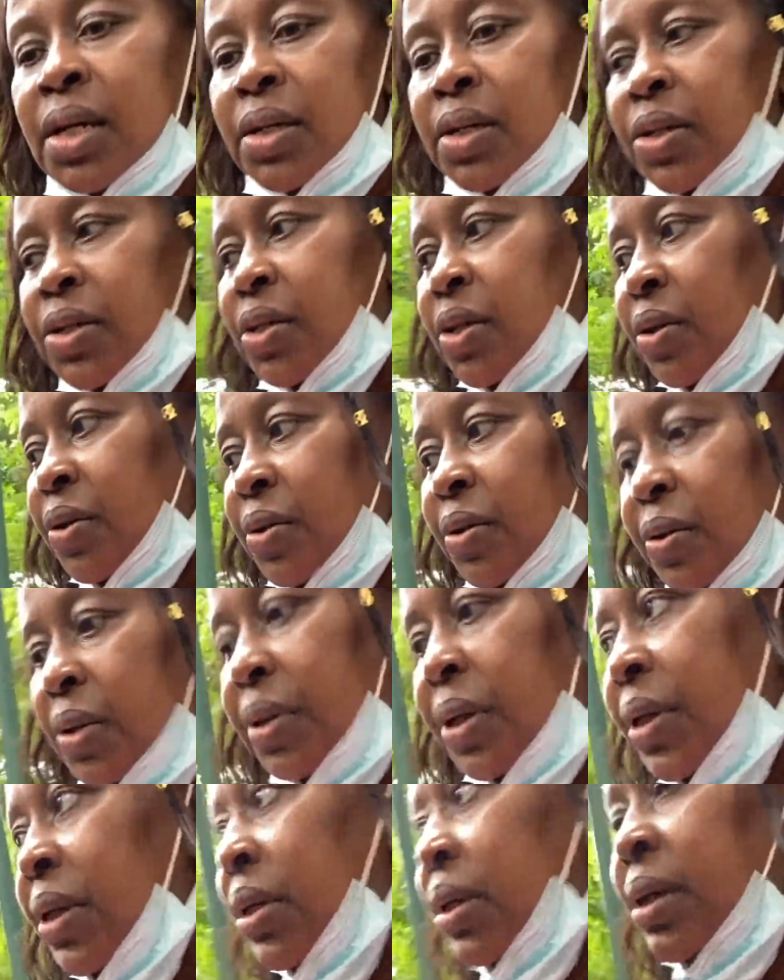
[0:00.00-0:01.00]
So
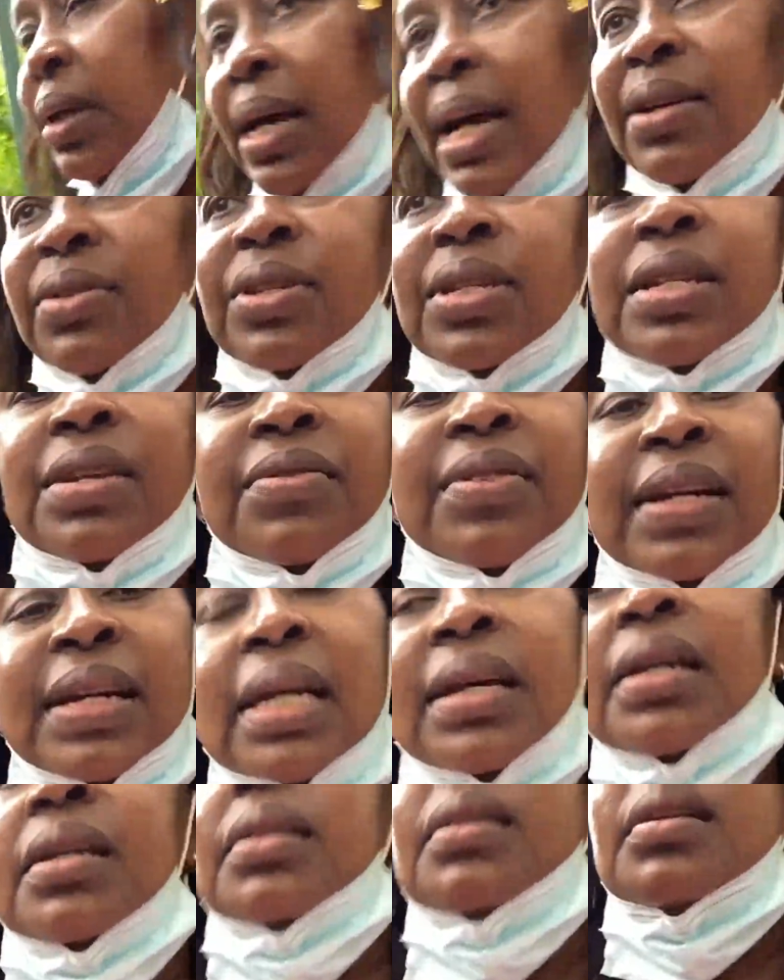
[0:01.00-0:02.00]
I'll see if I
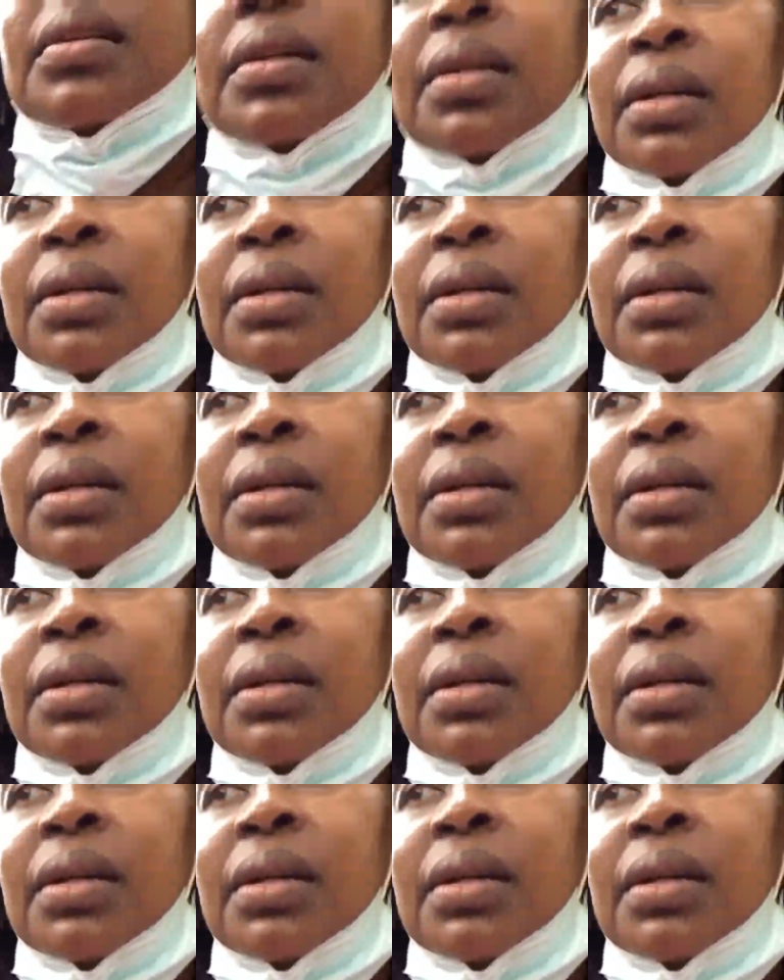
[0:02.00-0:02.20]
can